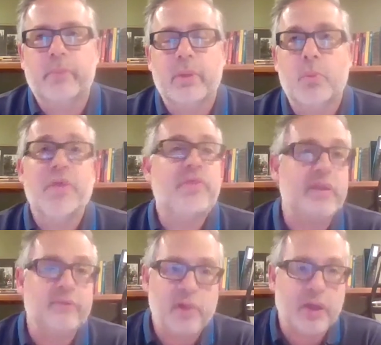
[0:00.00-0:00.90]
with the
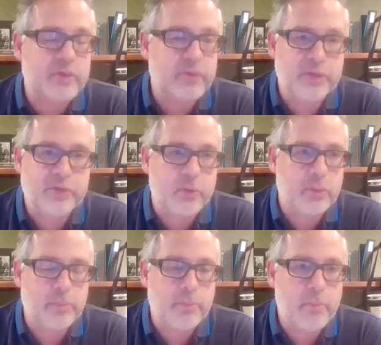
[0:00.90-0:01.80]
influx of additional
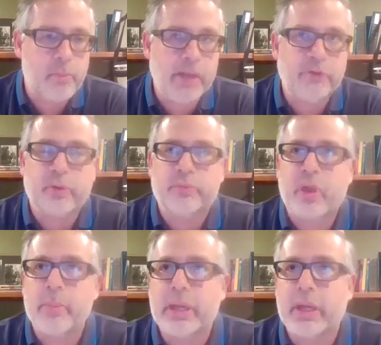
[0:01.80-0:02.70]
manuscripts
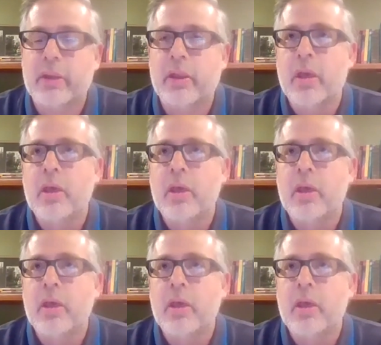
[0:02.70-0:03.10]
coming in,